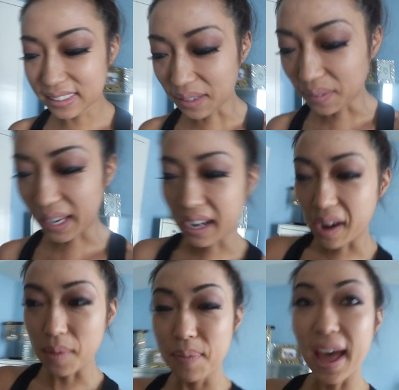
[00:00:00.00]
So I
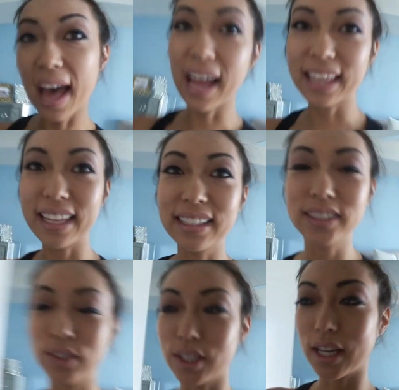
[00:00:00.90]
got a
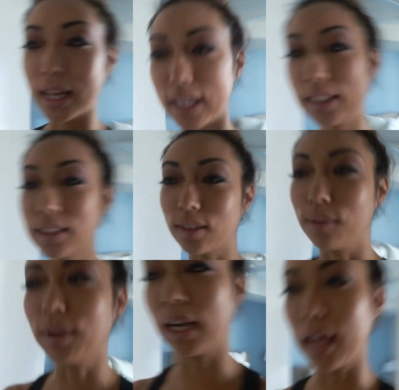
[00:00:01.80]
package today, so
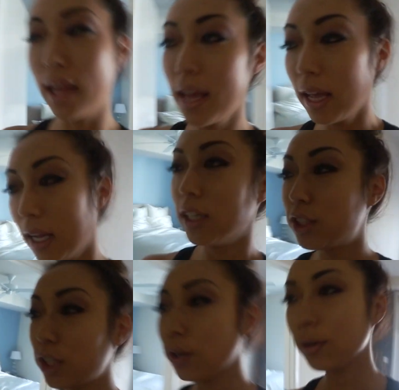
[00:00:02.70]
I'm gonna
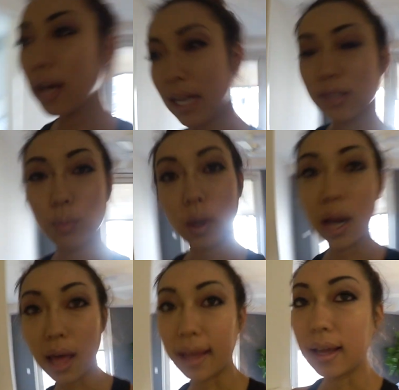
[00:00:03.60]
show you guys
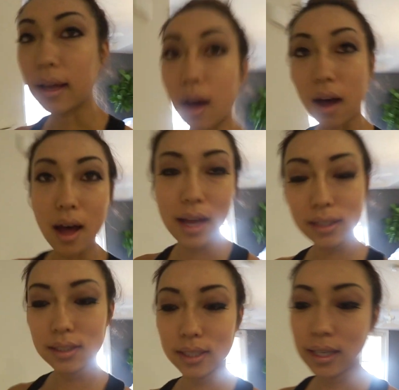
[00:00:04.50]
what I
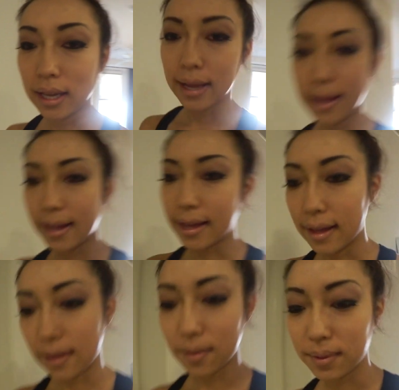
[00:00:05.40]
got.
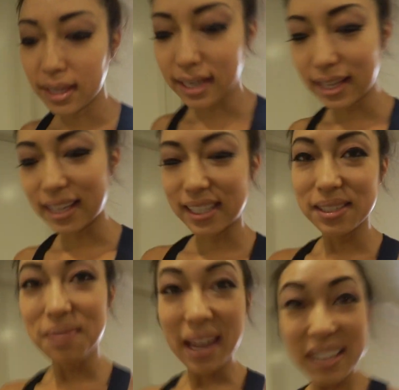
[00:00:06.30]
Um, it
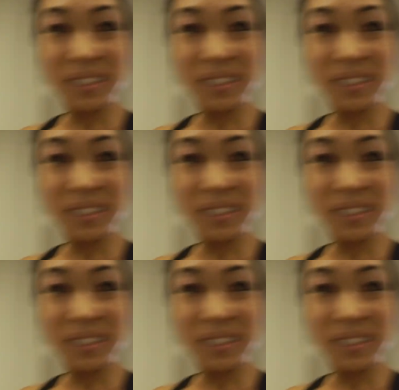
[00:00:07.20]
is my